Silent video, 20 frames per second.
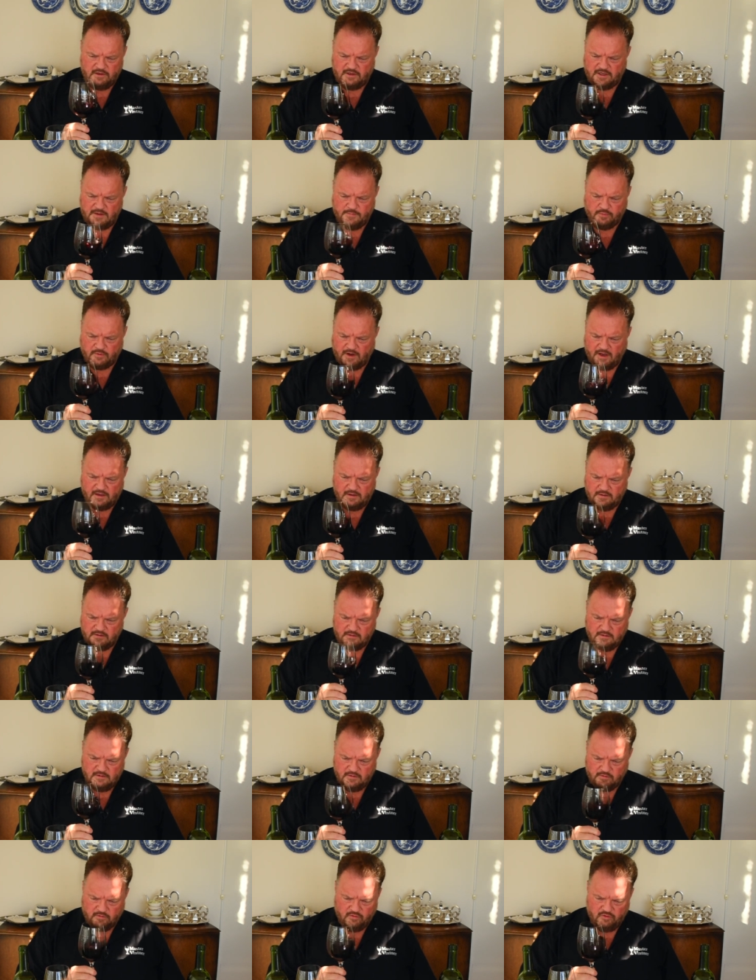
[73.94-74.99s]
Deep red,
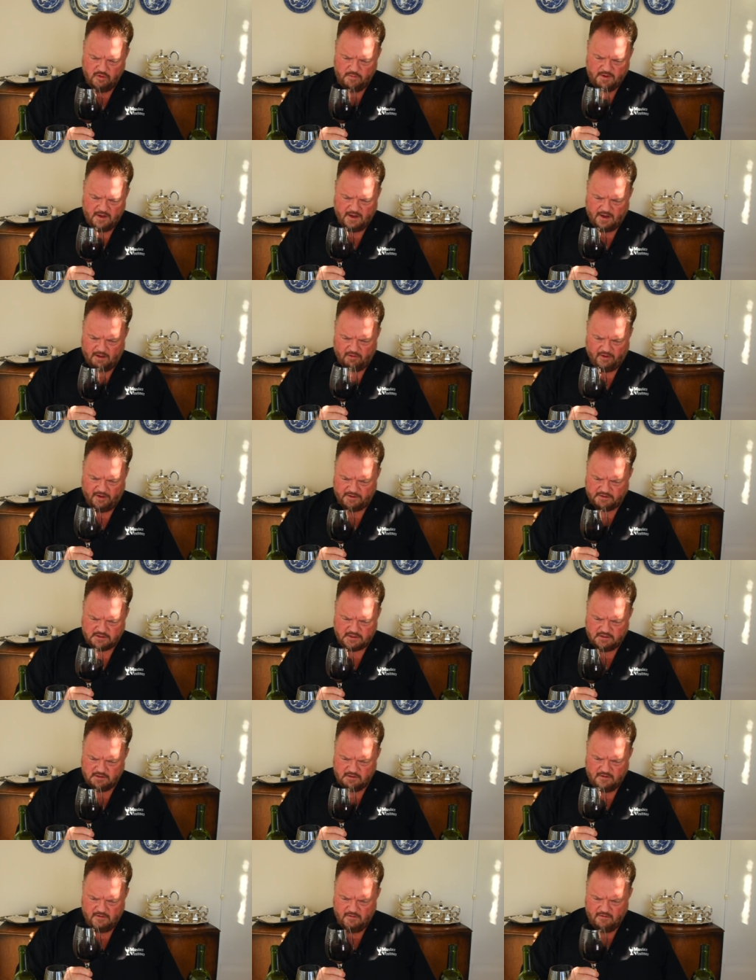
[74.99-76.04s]
ruby
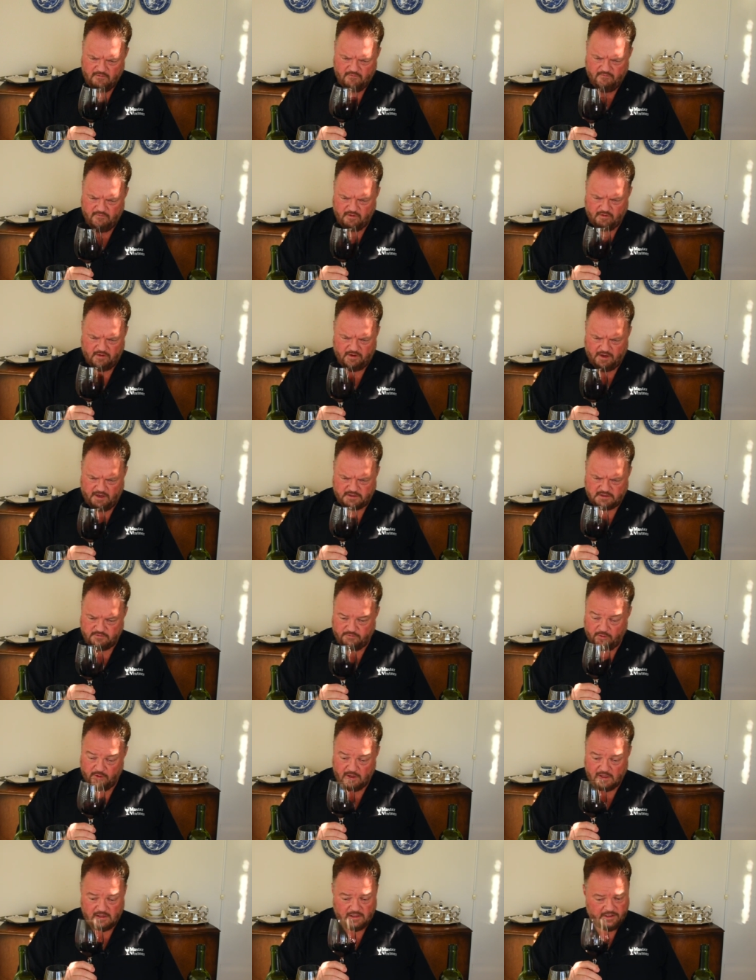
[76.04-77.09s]
highlights, very nice,
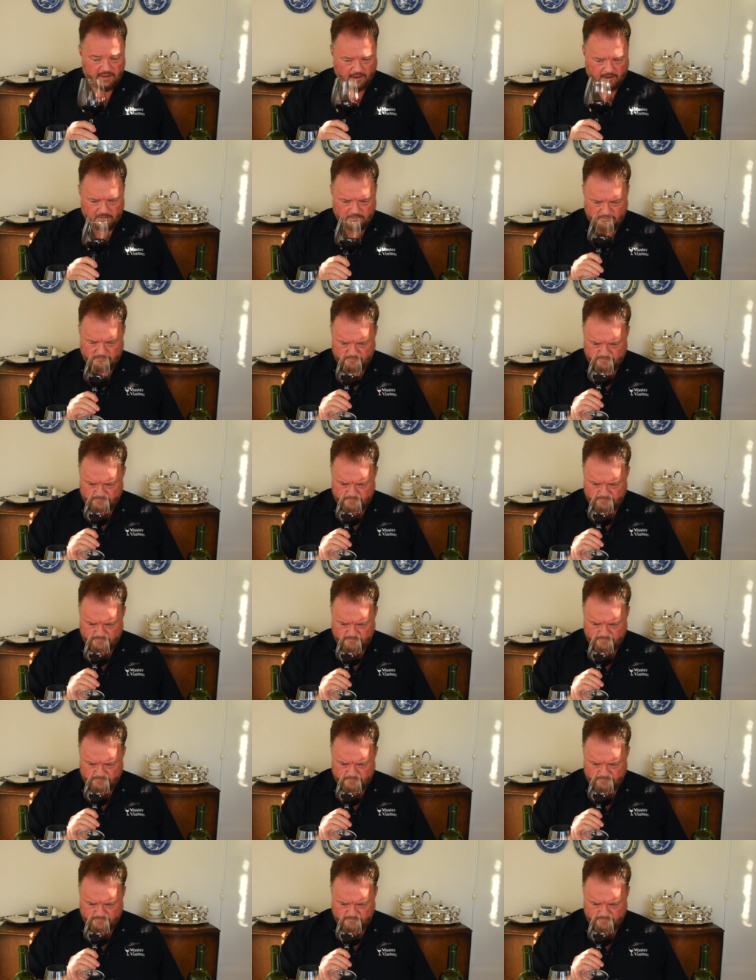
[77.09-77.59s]
very clear.